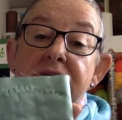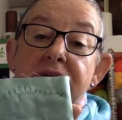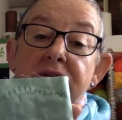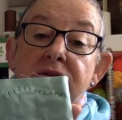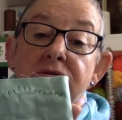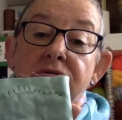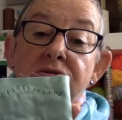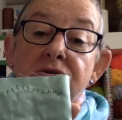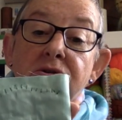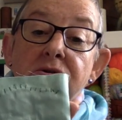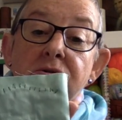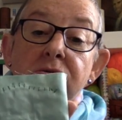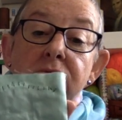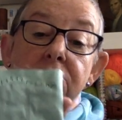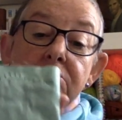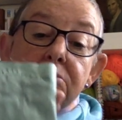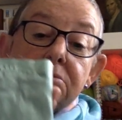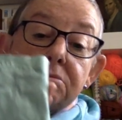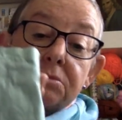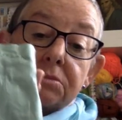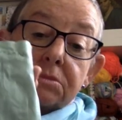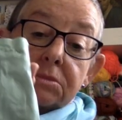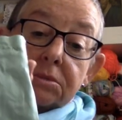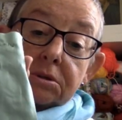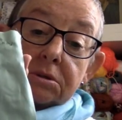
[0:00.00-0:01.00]
he's only got
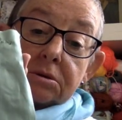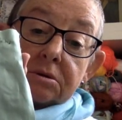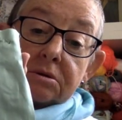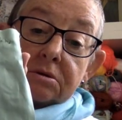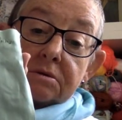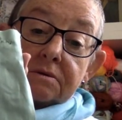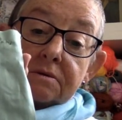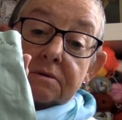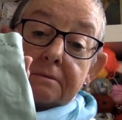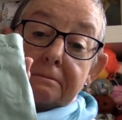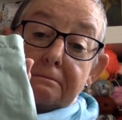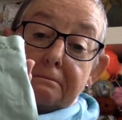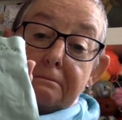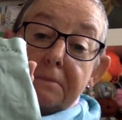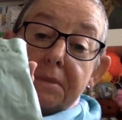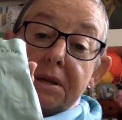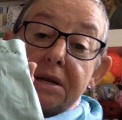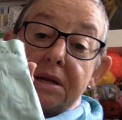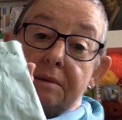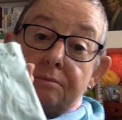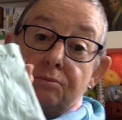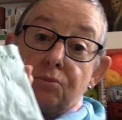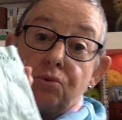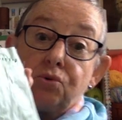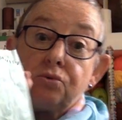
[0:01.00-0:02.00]

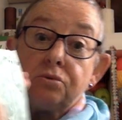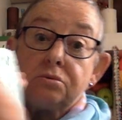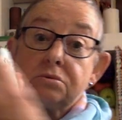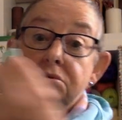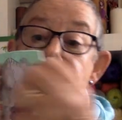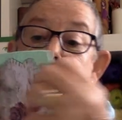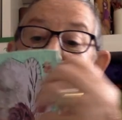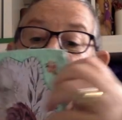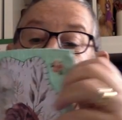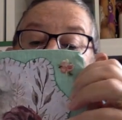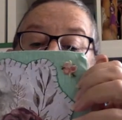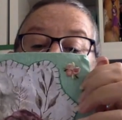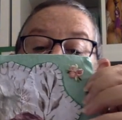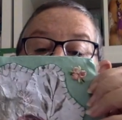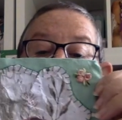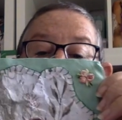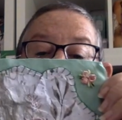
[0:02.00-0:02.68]
minimal stitching